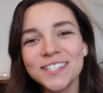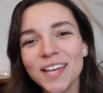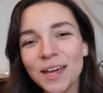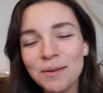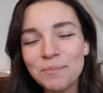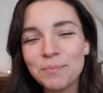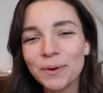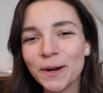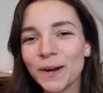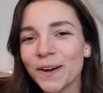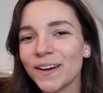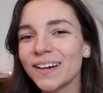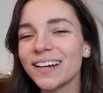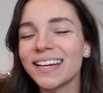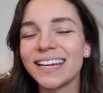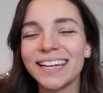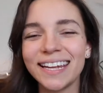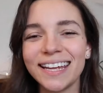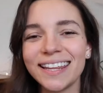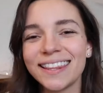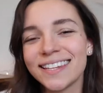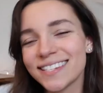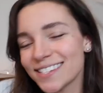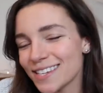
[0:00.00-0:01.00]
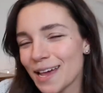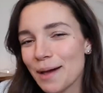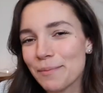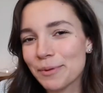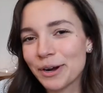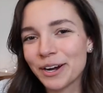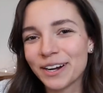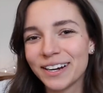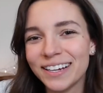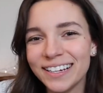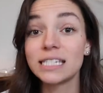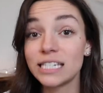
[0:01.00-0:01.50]
sunburn in the
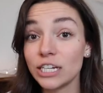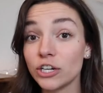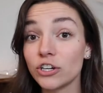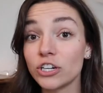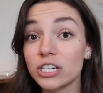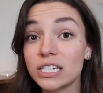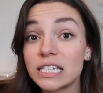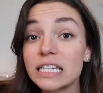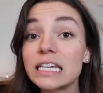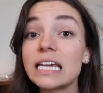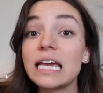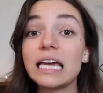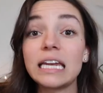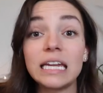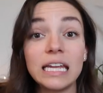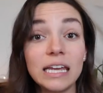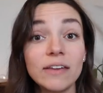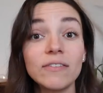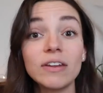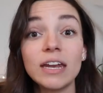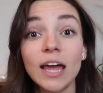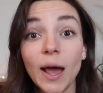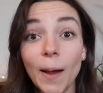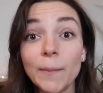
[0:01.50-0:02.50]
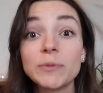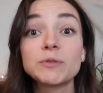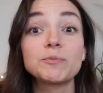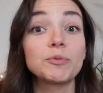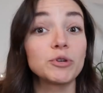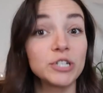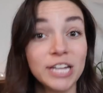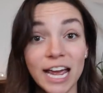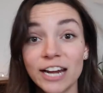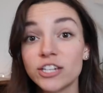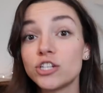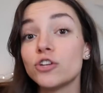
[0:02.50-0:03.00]
summer. Seriously, it even helps
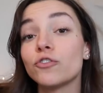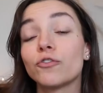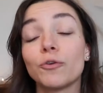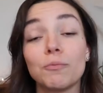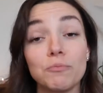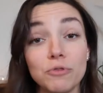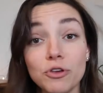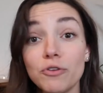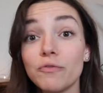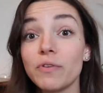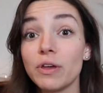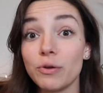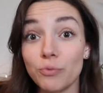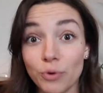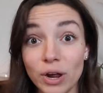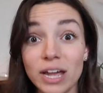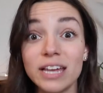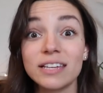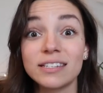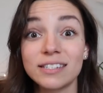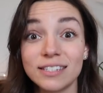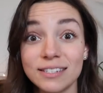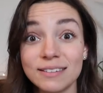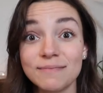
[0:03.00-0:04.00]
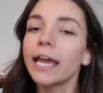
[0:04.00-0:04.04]
protect you from UV rays.